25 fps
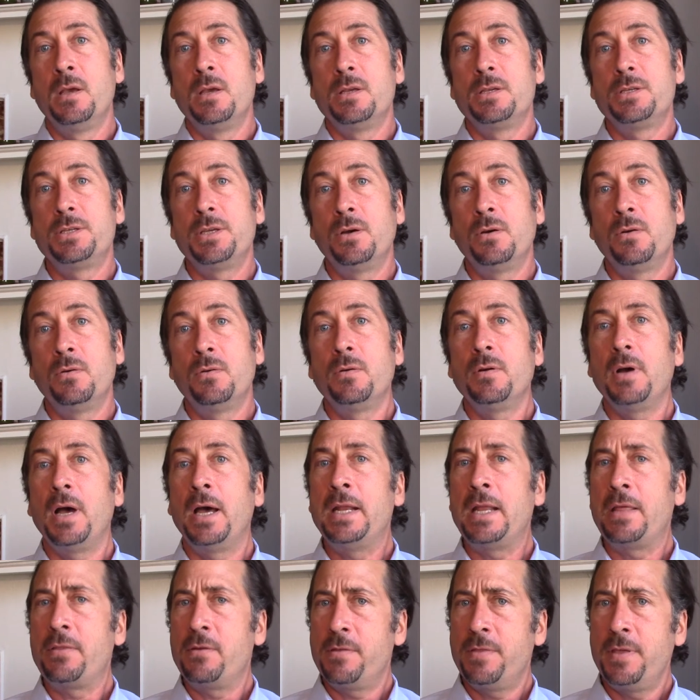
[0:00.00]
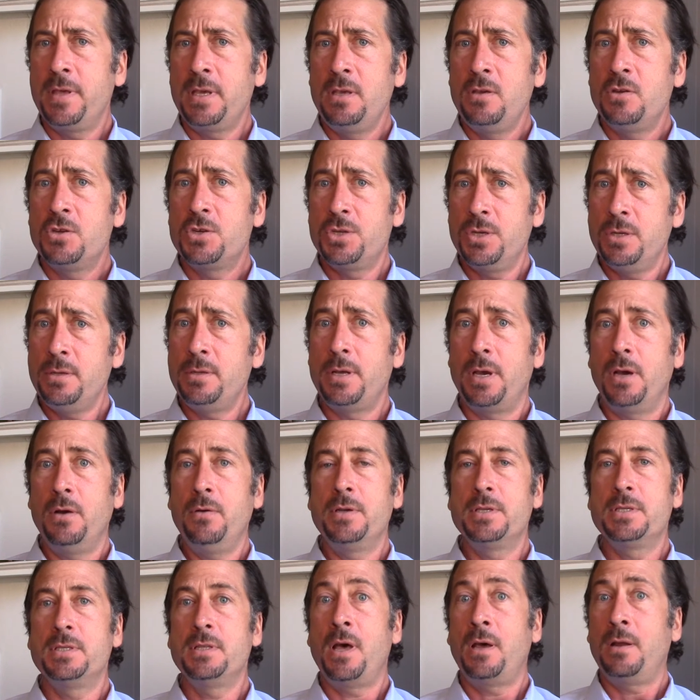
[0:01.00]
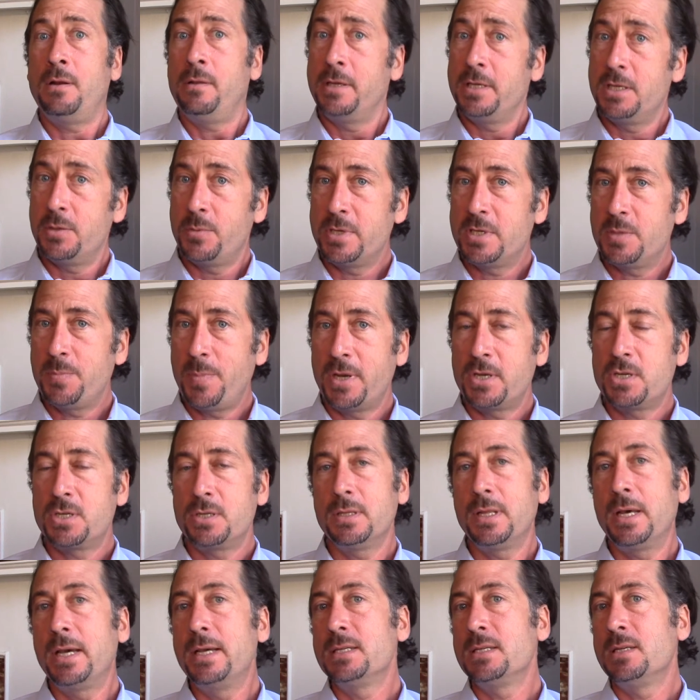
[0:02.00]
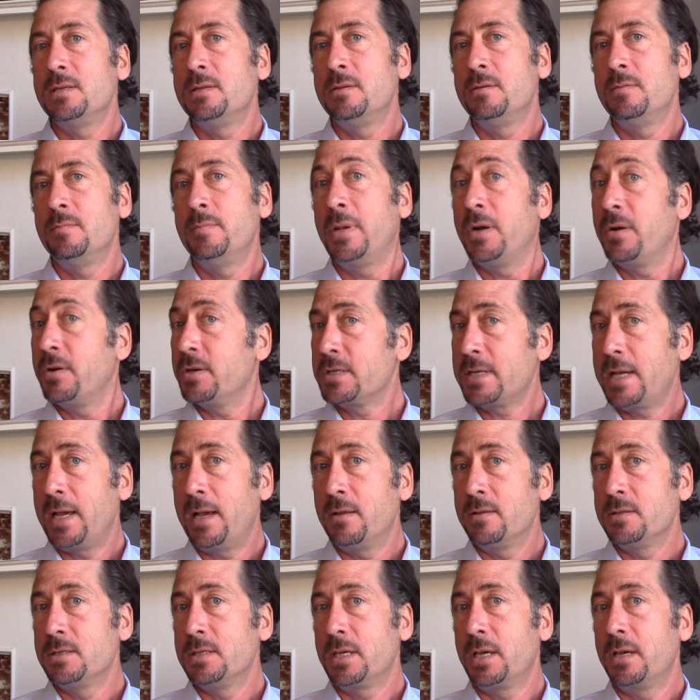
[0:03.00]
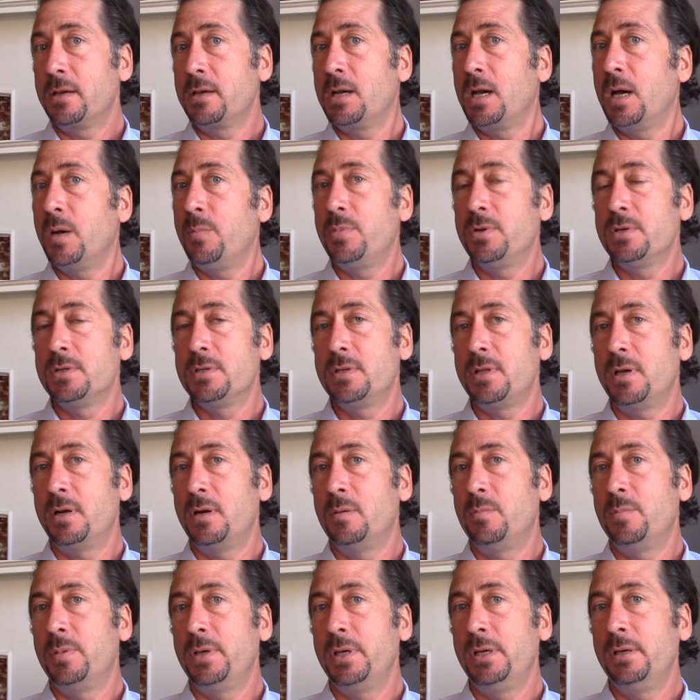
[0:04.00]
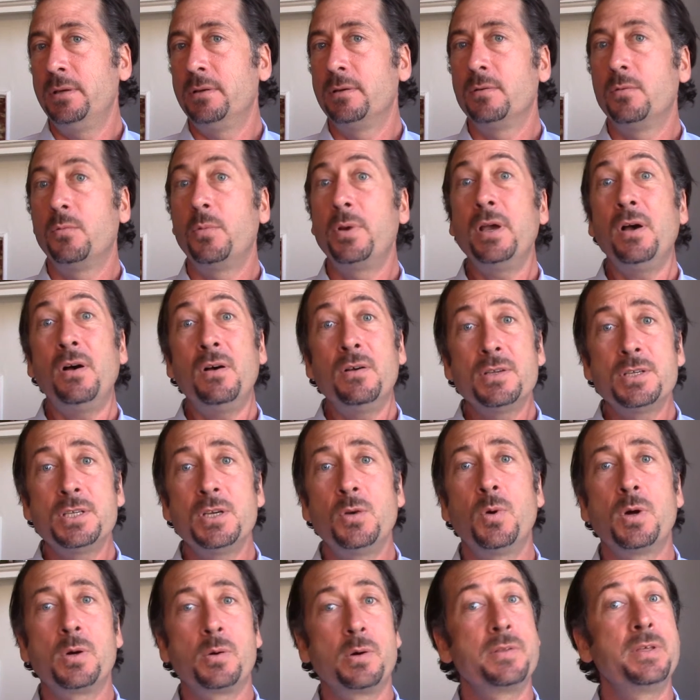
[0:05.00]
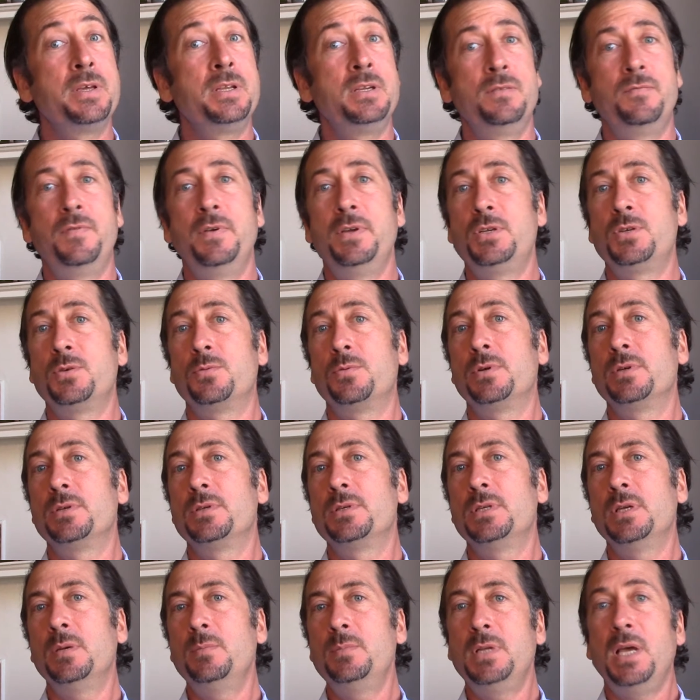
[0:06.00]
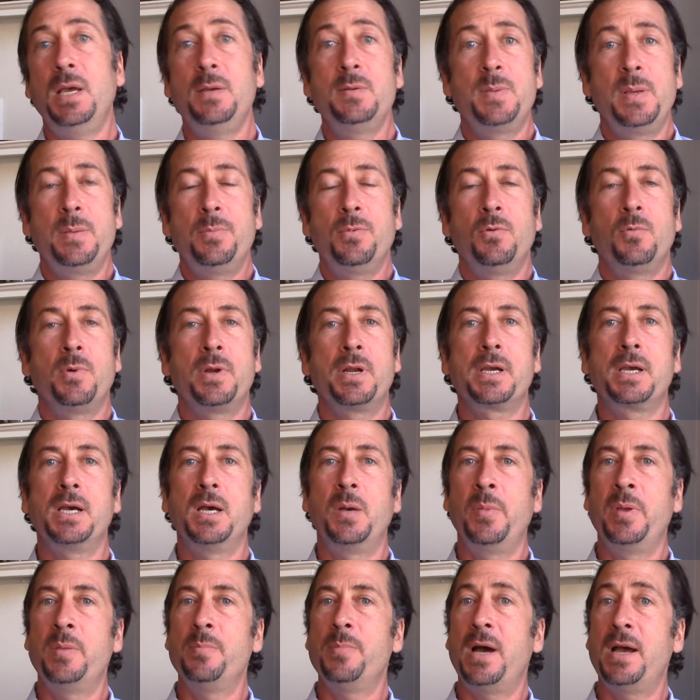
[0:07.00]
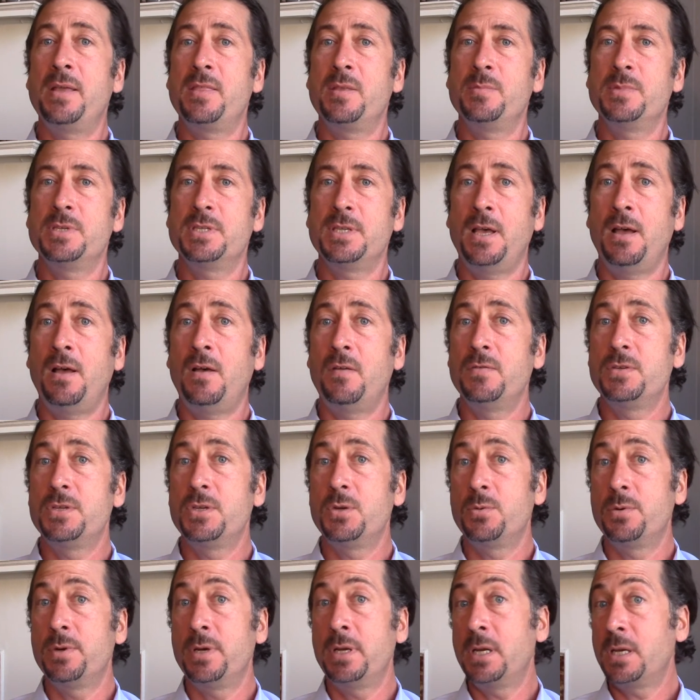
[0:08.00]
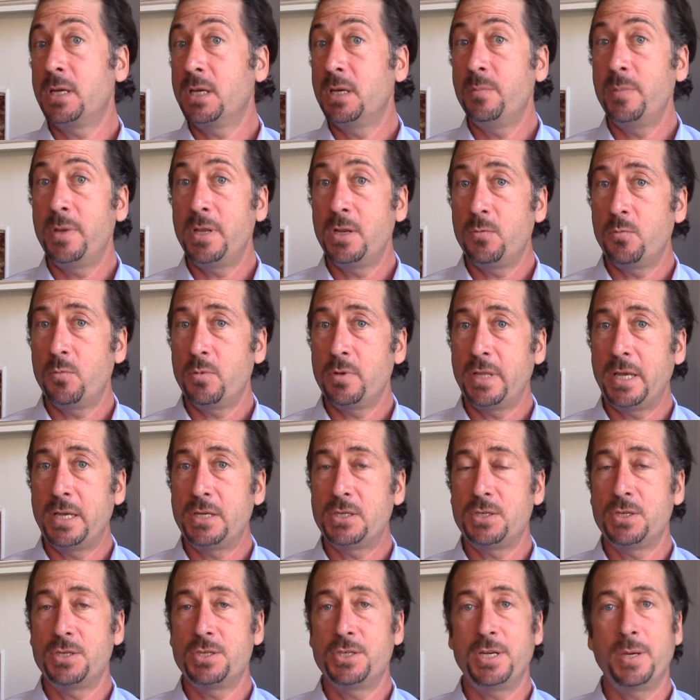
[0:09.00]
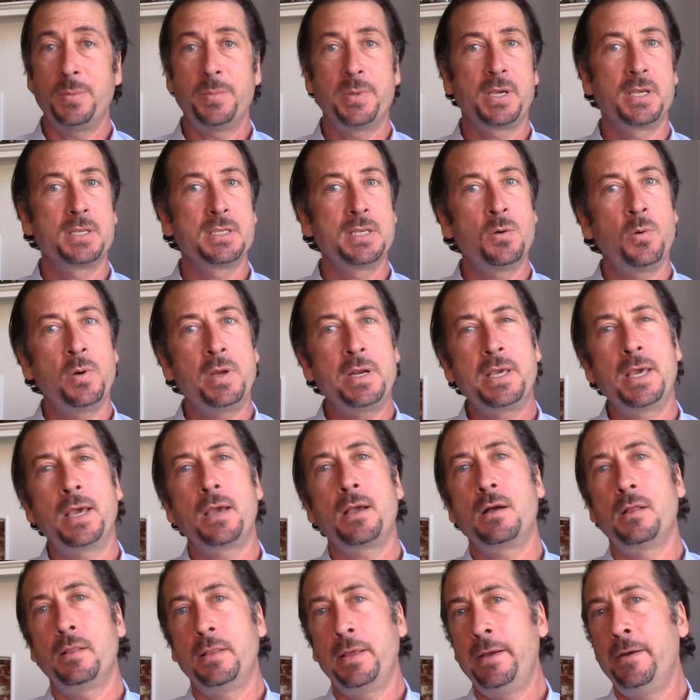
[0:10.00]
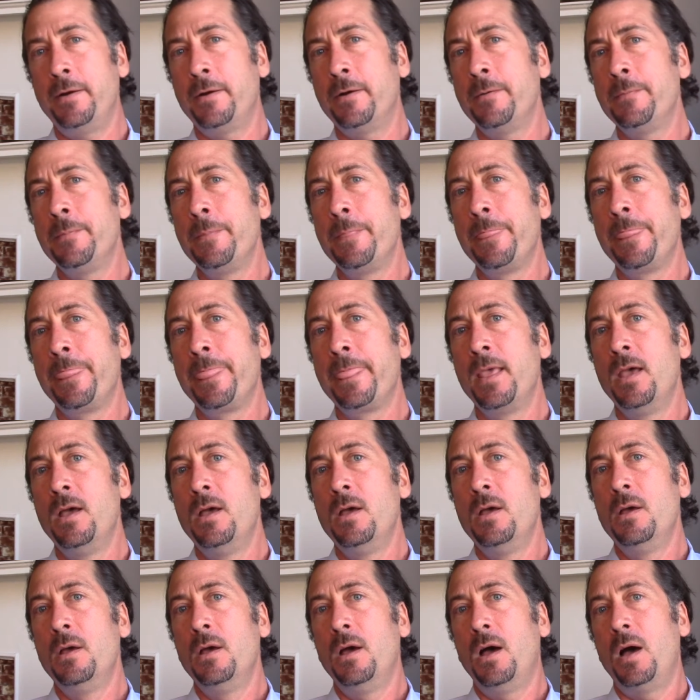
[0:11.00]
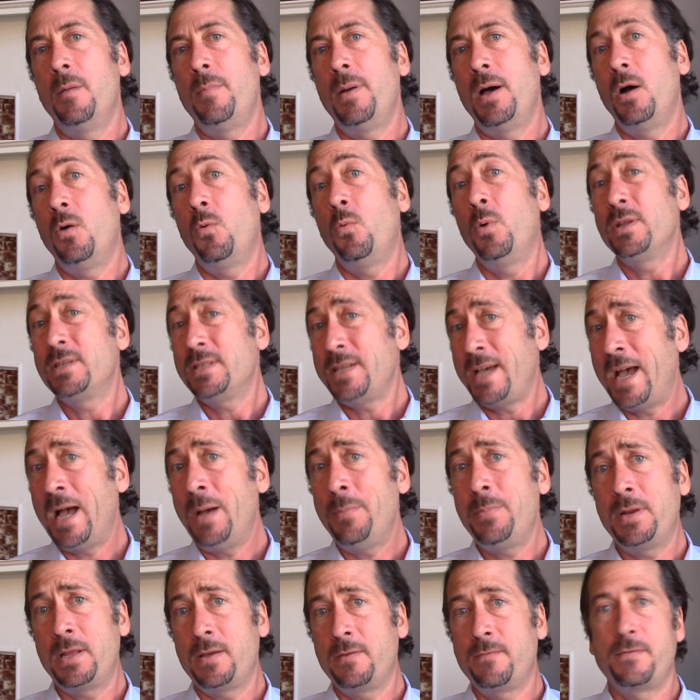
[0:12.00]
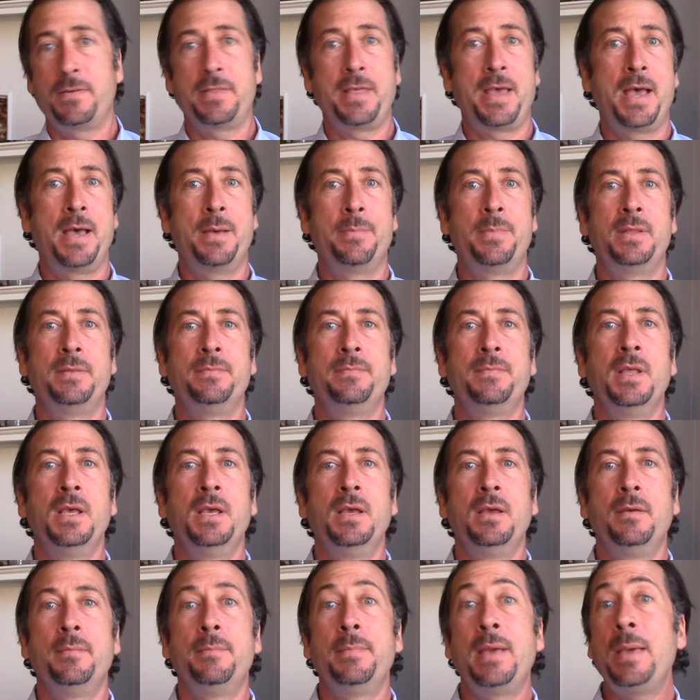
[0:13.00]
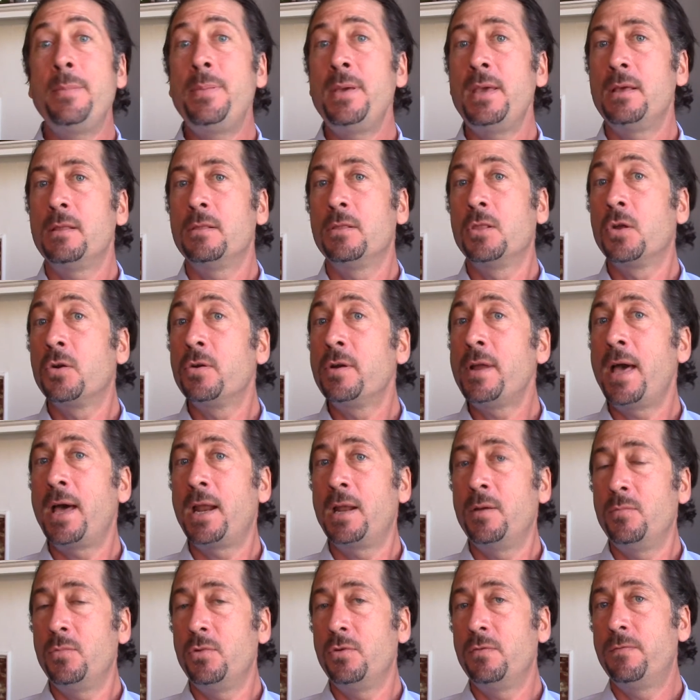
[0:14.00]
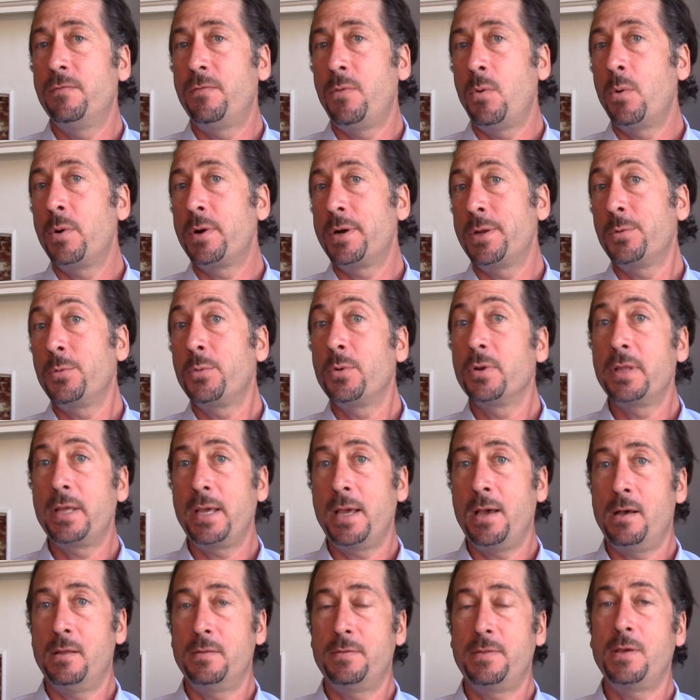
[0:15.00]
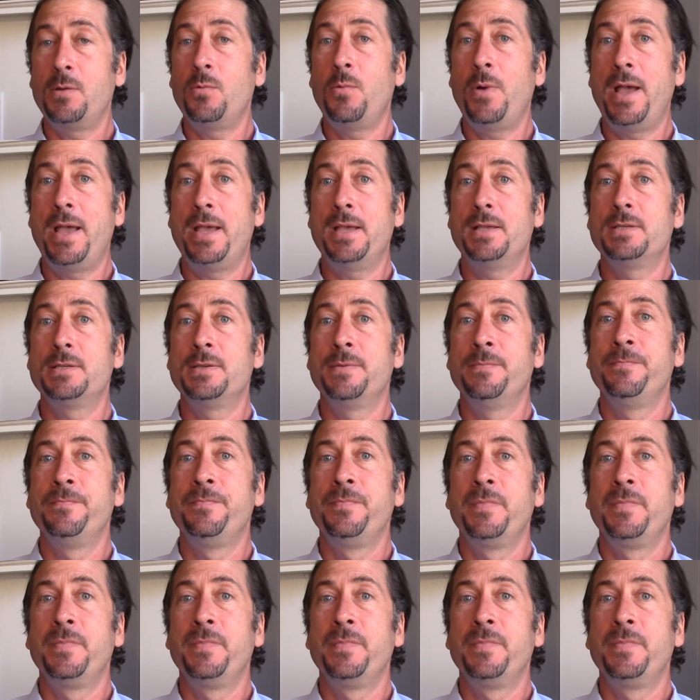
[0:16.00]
So another thing you should know is not only do we specialize in marriage counseling and couples therapy, we also work with individuals. Sometimes people want to come in by themselves who are in a committed relationship because they want to get clear about what's happening for them and maybe learn how to move forward in really healthy ways.